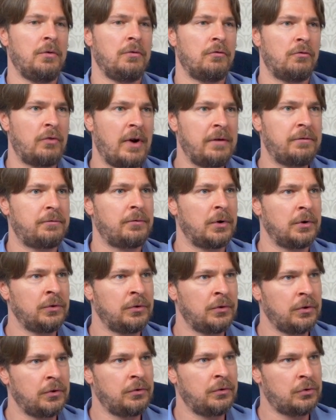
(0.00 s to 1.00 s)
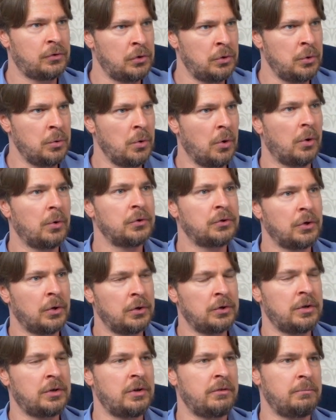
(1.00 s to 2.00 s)
references to
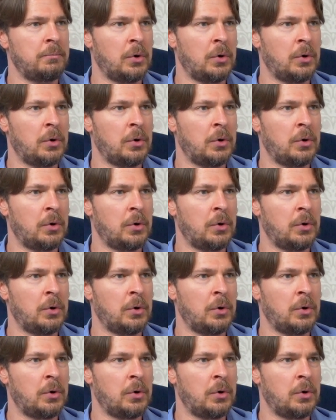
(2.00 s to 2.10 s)
alternative